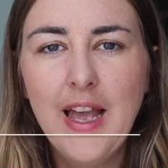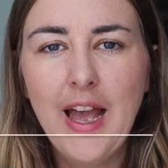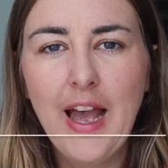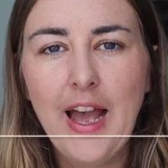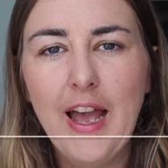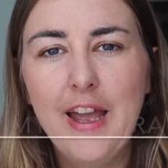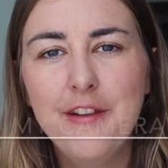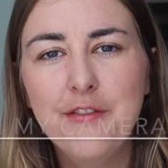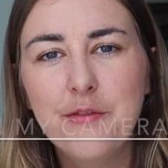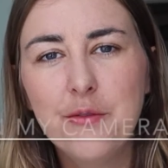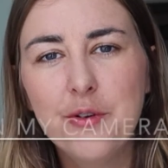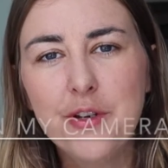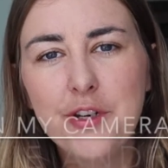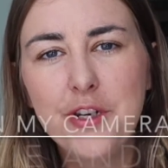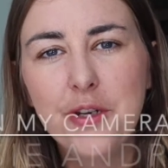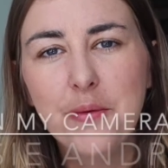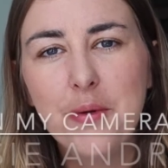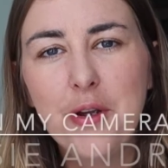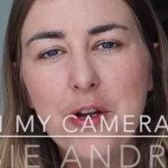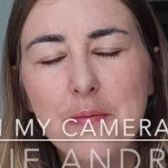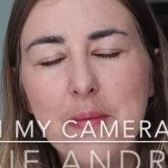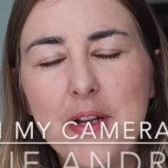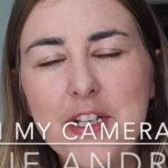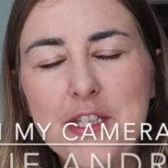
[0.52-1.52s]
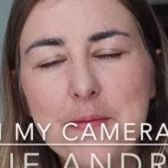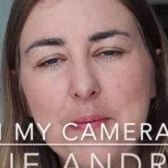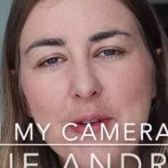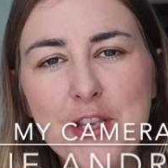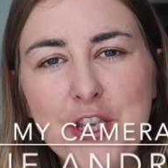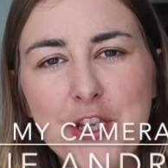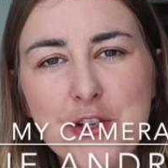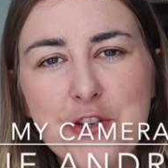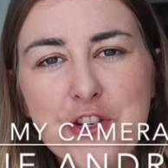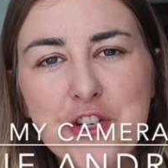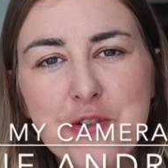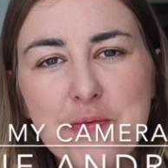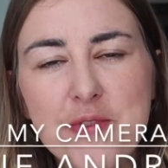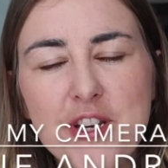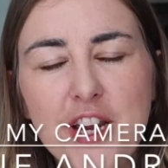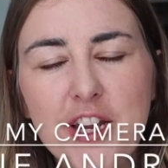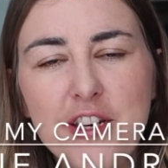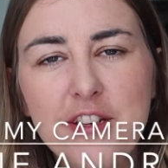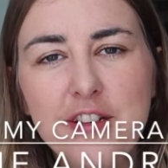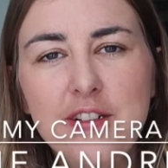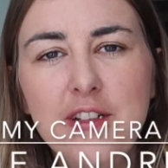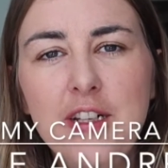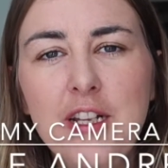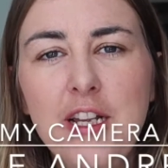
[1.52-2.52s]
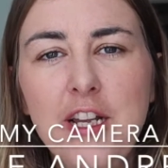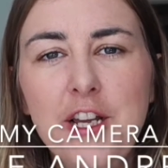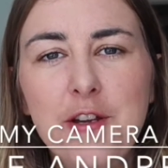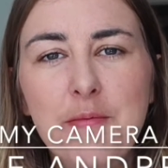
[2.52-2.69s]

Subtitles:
Hi everyone, welcome back to my YouTube channel.